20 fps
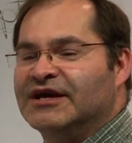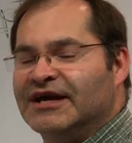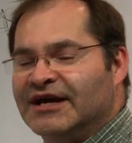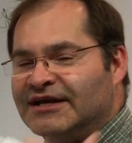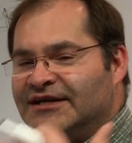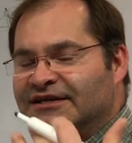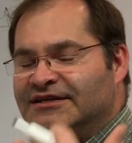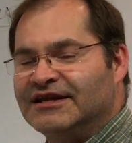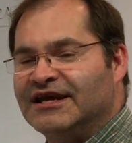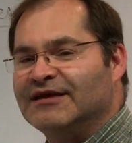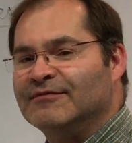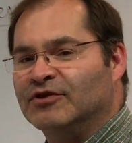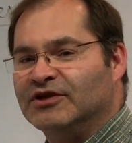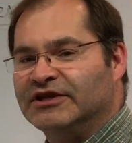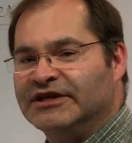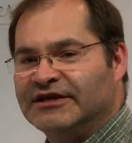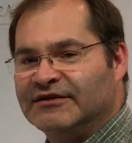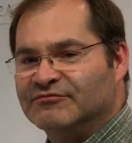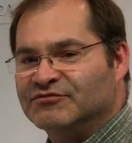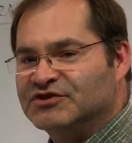and enable
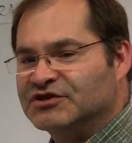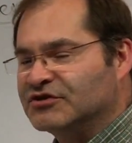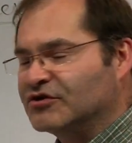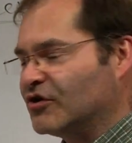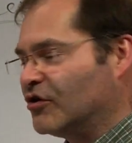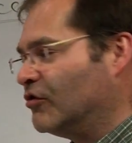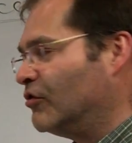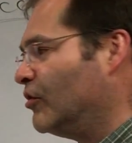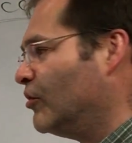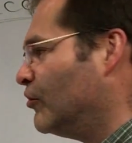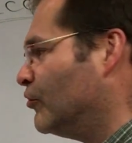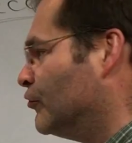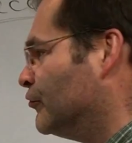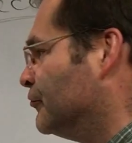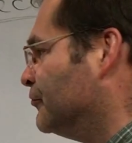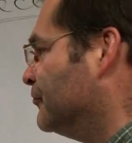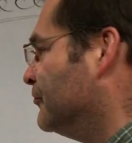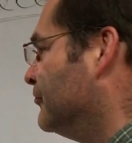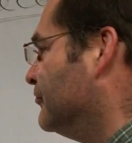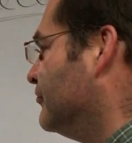him to go
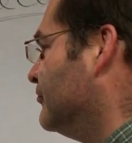home.